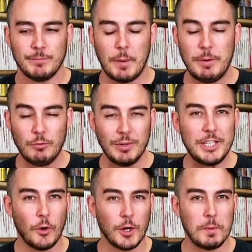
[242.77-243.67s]
I've been really
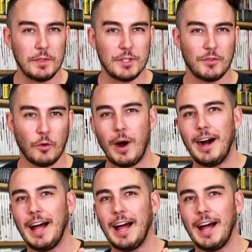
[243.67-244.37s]
torn about this for a while.